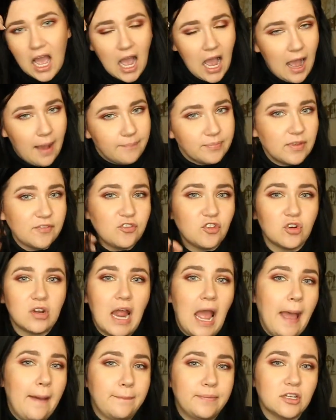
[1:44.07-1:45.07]
If you're an
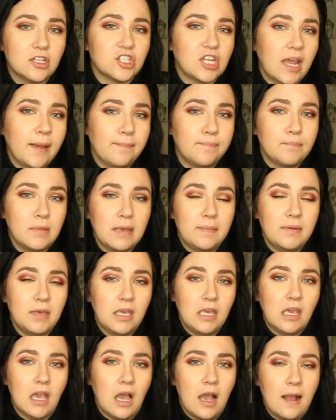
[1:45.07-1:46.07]
apple shape,
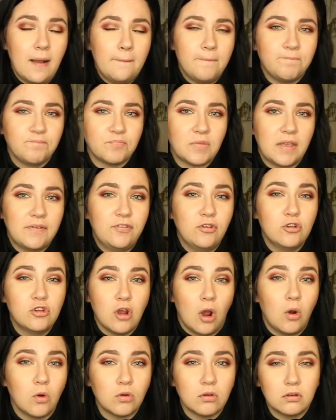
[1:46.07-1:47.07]
maybe if you
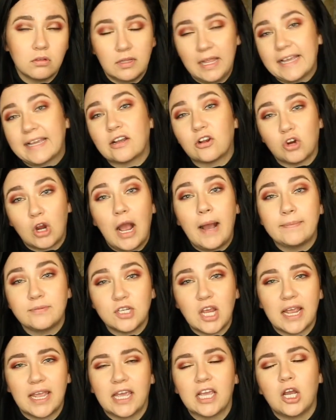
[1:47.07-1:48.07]
don't like a crop
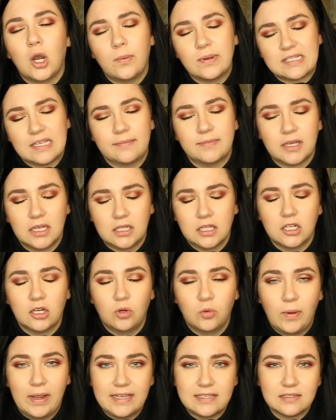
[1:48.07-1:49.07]
jacket, go with something a
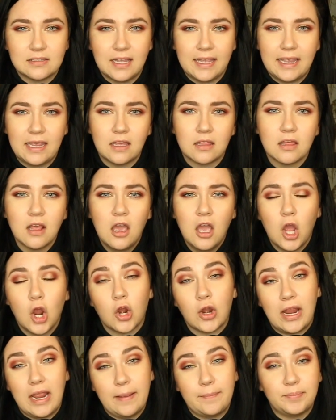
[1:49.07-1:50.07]
little waist length
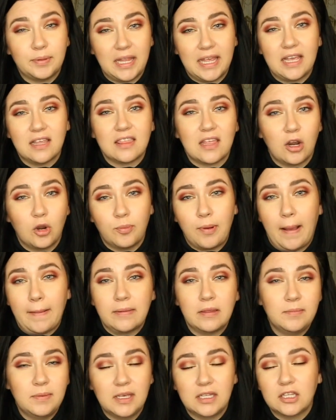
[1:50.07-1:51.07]
or hip length. That'll
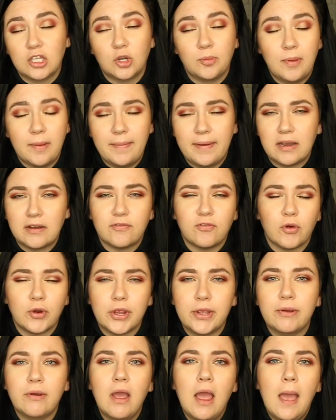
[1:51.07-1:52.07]
probably be a little bit better for
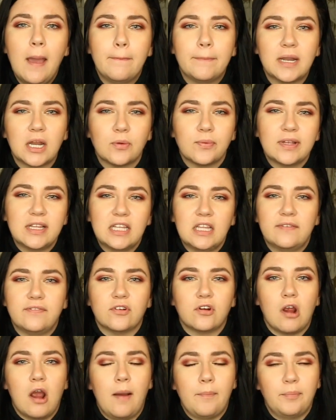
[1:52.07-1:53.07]
you. But I really love a
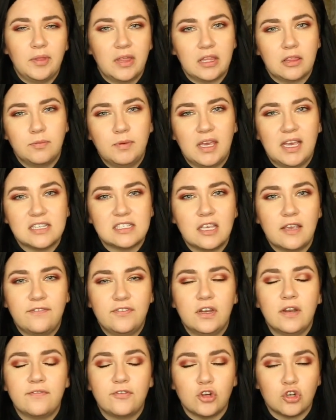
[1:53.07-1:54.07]
crop length because
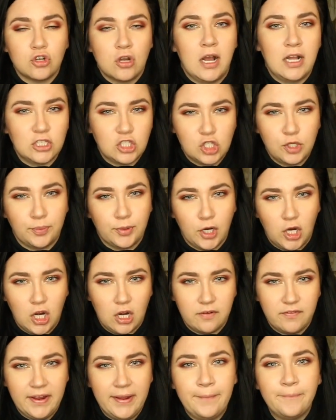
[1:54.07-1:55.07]
even if you're not super
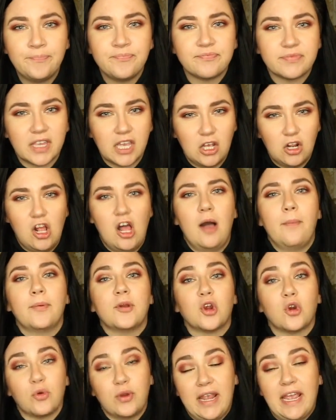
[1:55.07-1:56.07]
curvy, it'll help
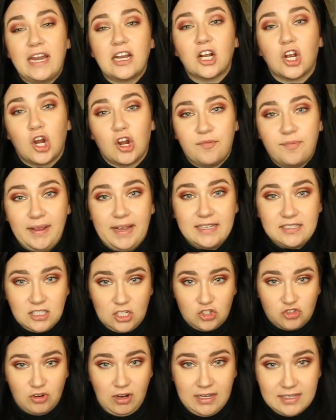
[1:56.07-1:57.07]
create a curve because
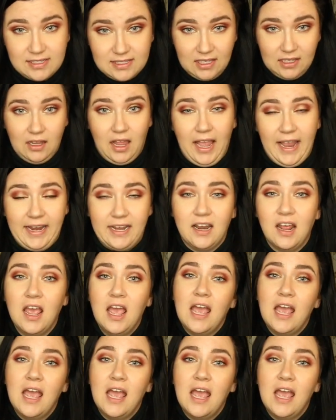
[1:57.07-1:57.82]
it draws the line